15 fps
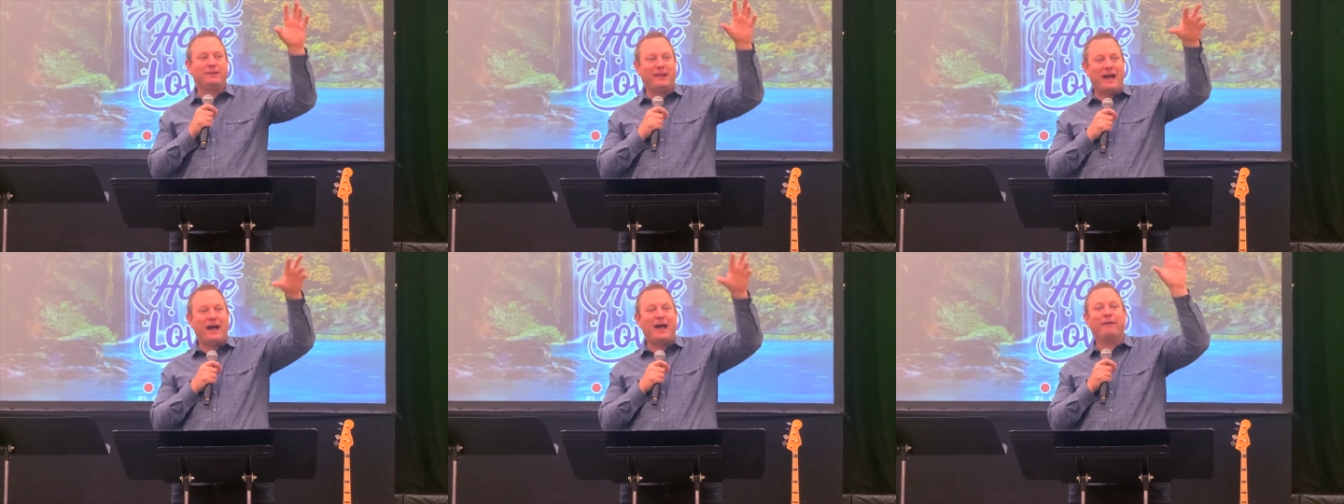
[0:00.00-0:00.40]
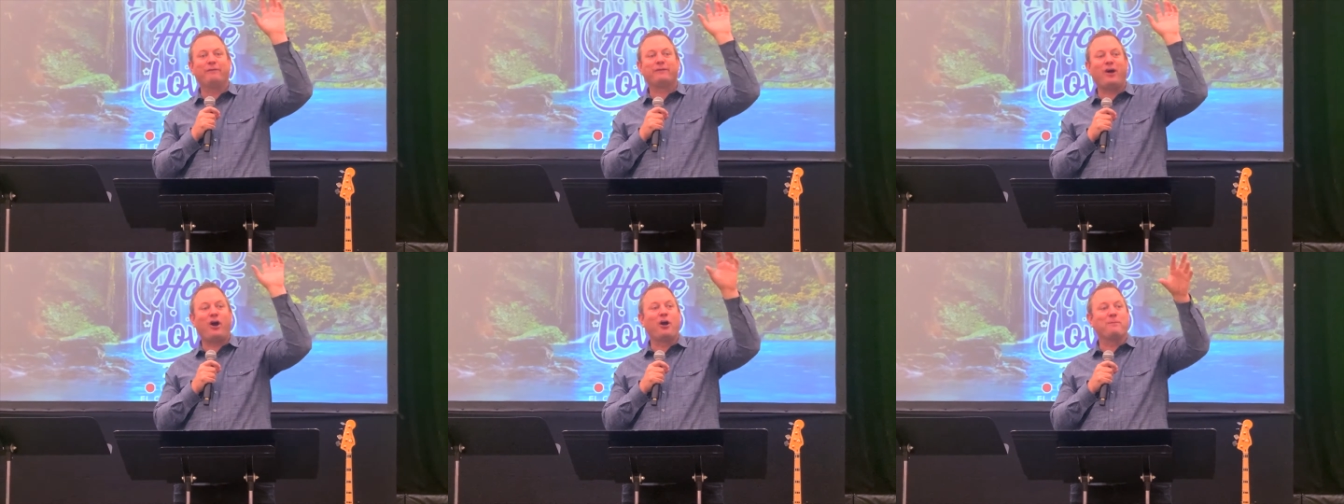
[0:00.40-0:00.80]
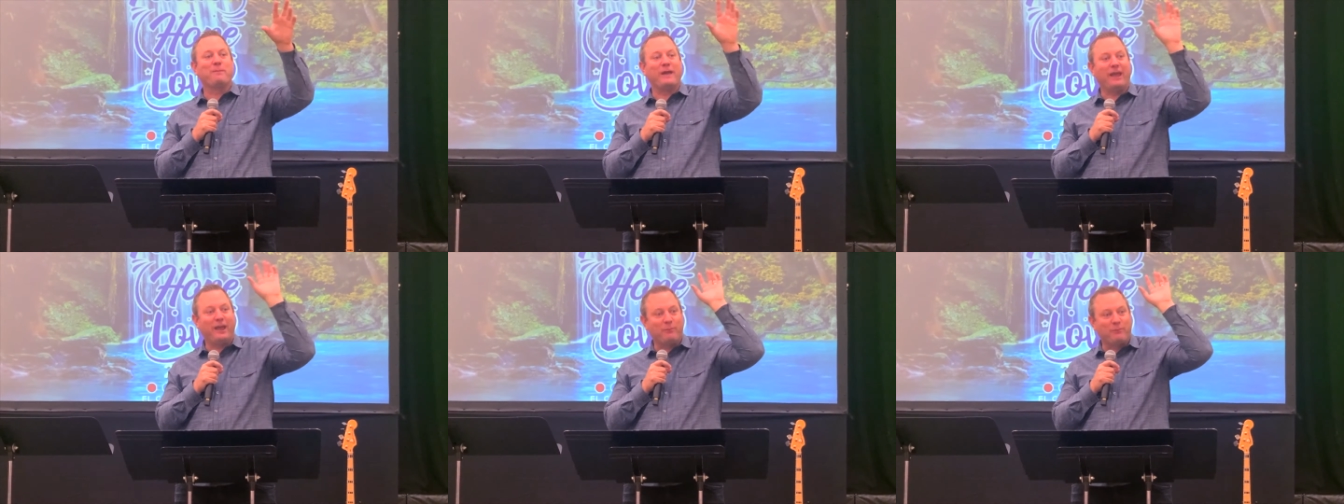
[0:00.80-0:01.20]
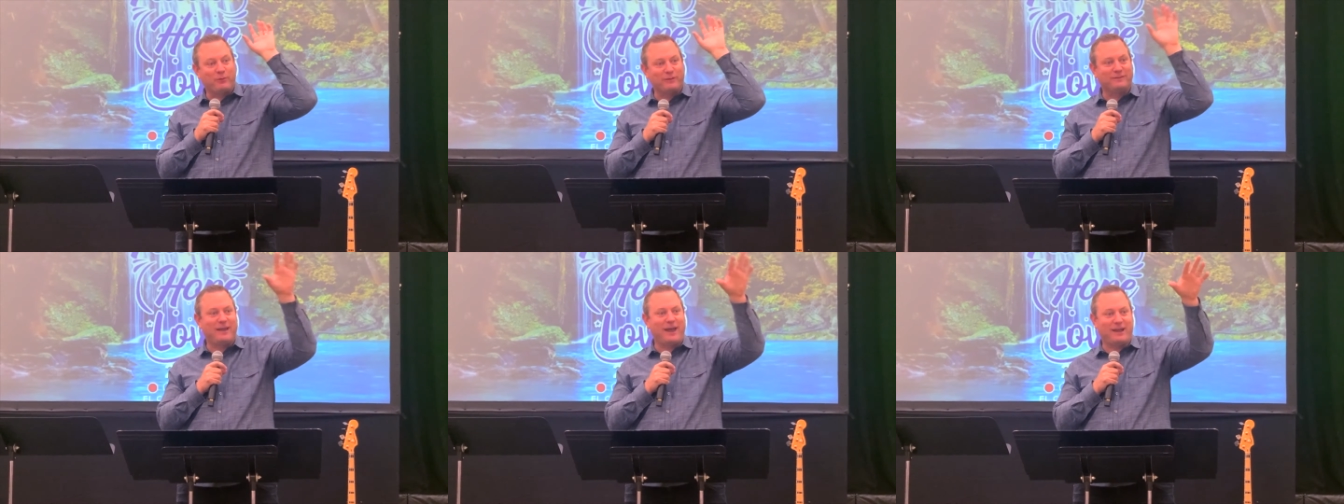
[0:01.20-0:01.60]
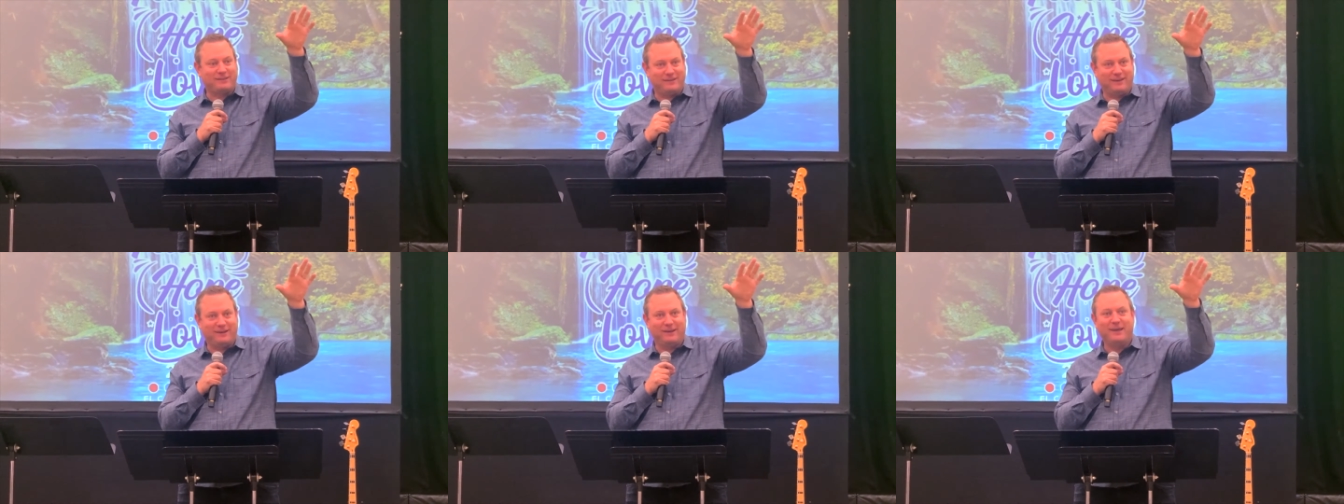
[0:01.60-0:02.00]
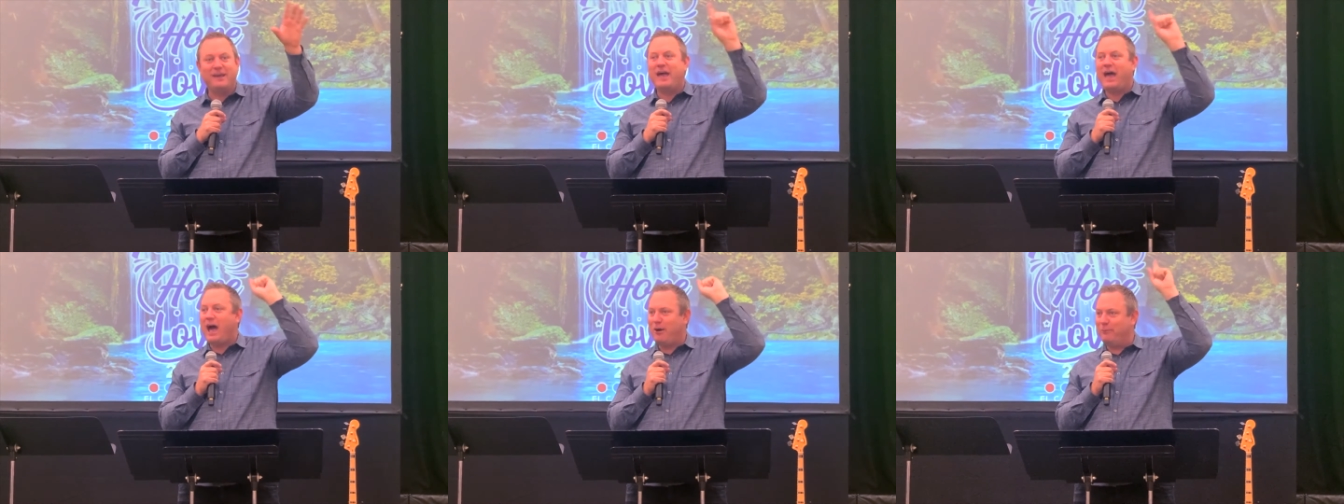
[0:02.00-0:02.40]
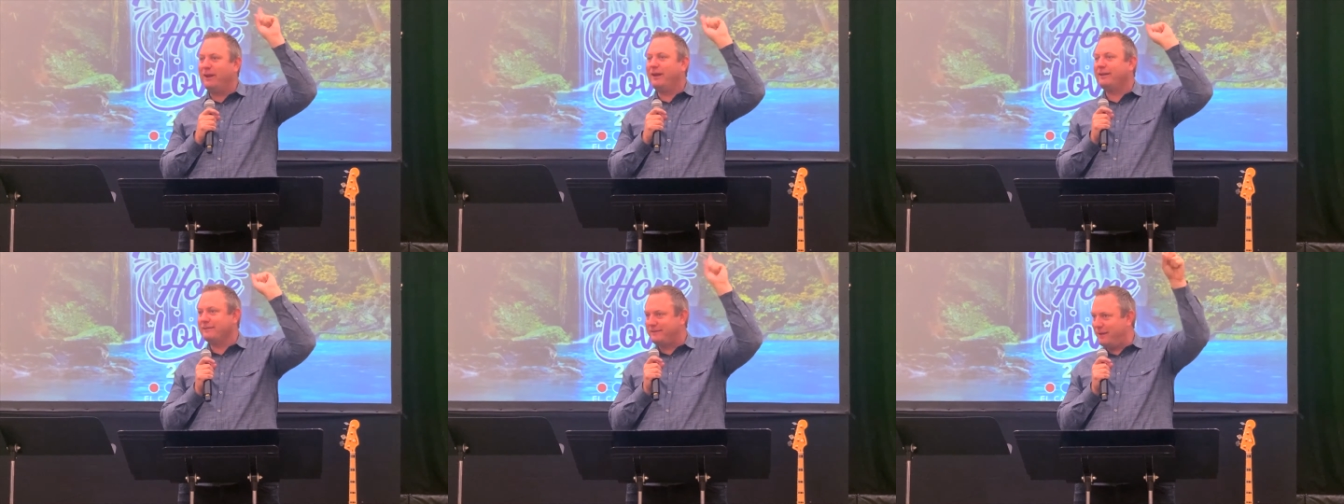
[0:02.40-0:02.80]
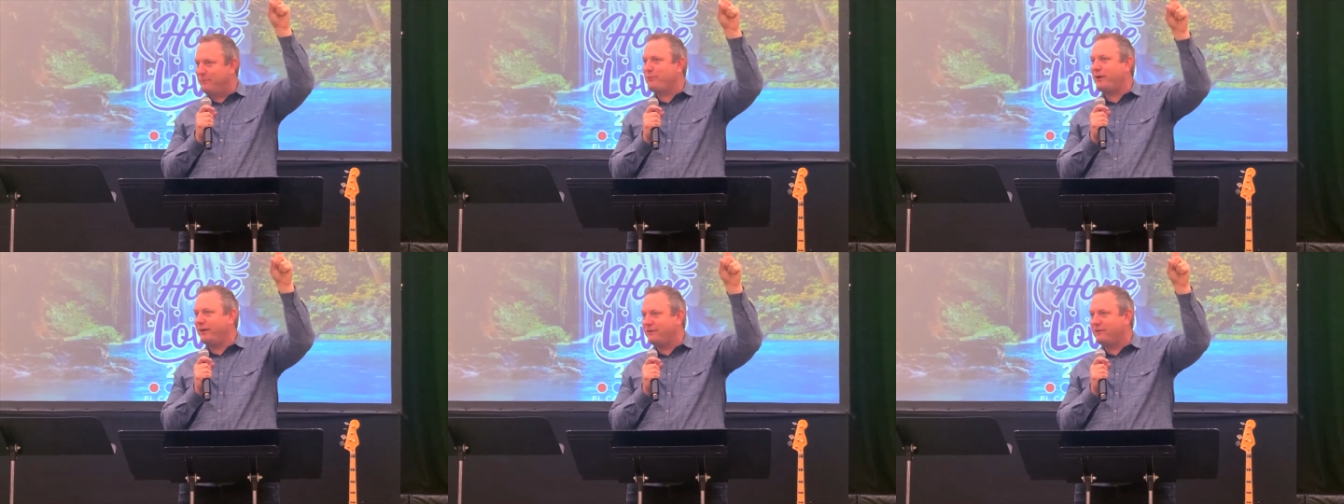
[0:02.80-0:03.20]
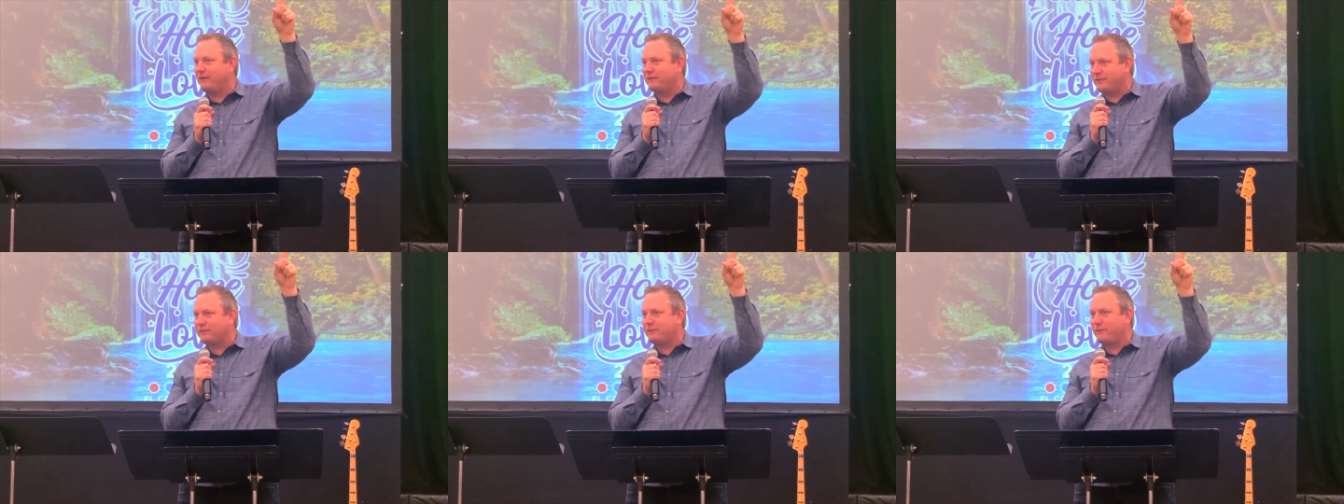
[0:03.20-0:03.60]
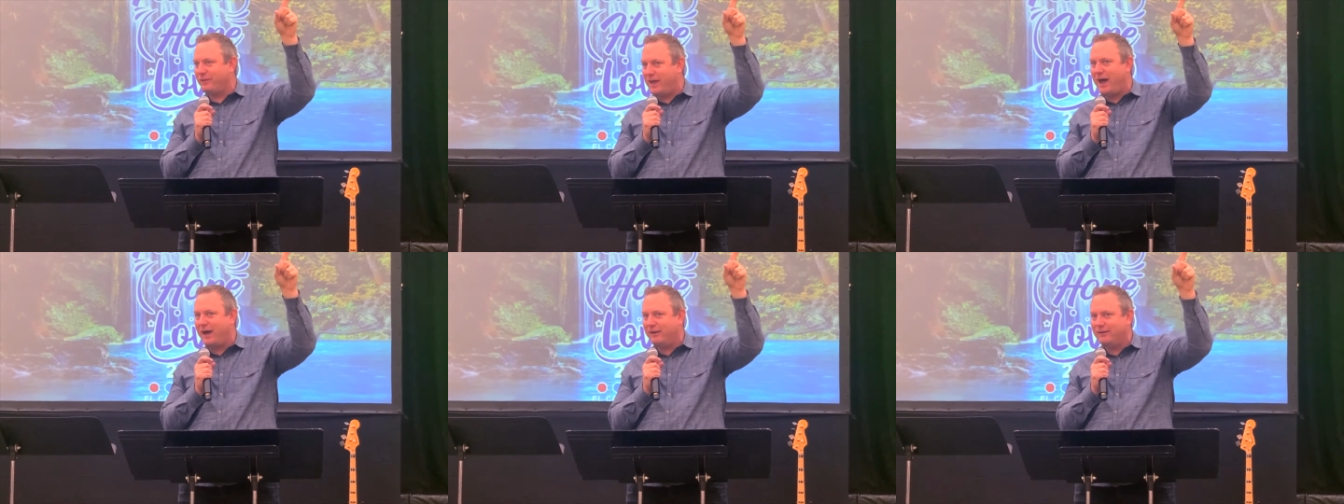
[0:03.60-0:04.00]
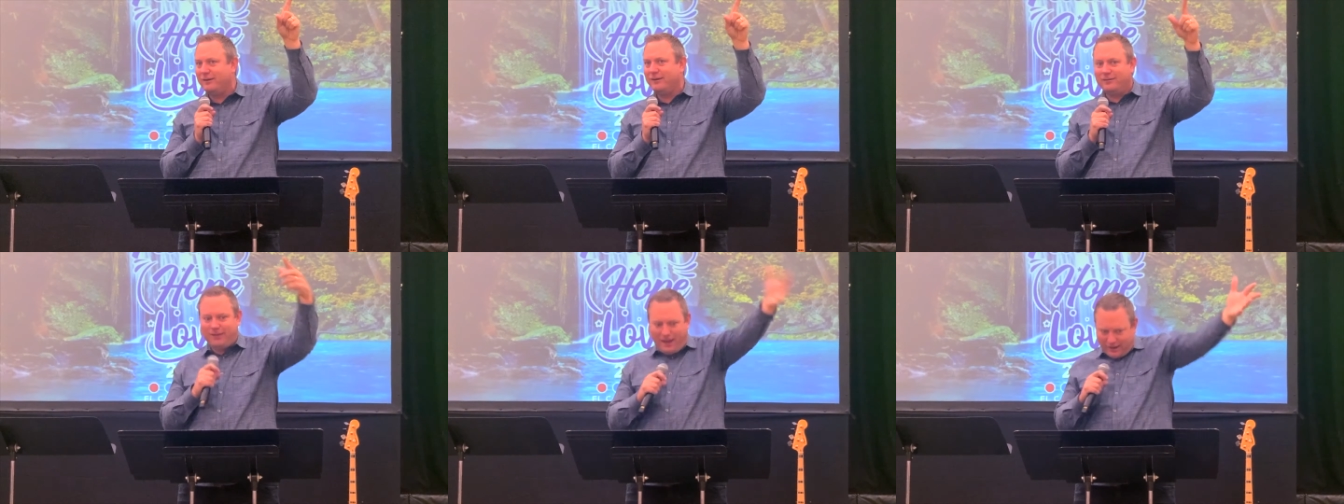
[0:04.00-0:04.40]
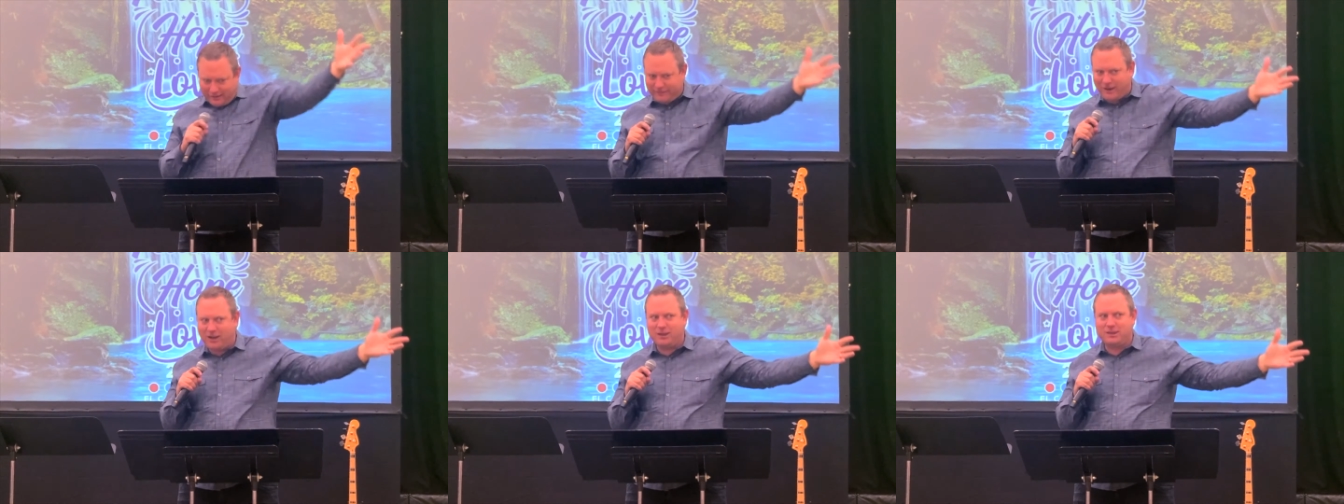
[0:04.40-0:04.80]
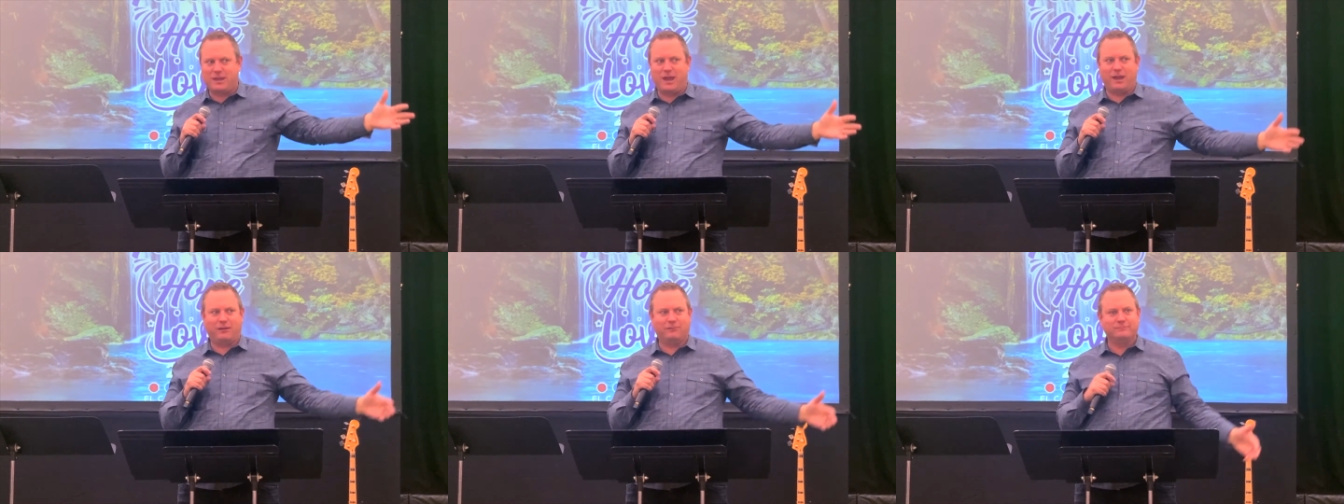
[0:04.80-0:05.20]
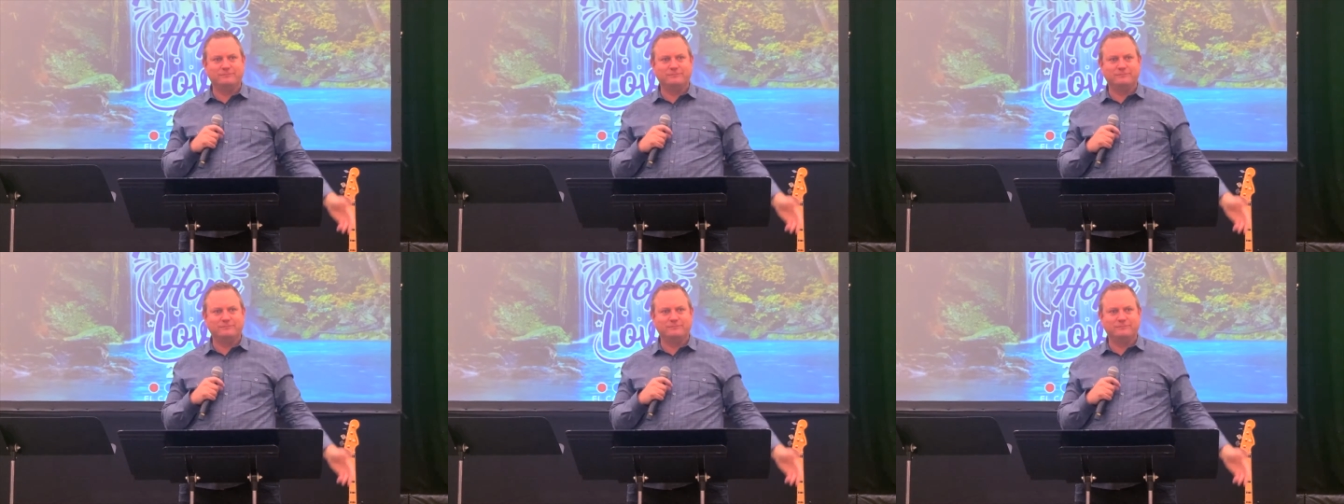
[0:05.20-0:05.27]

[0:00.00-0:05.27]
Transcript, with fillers: Lives are being protected. How many can say praise Jesus for that? That is a good thing.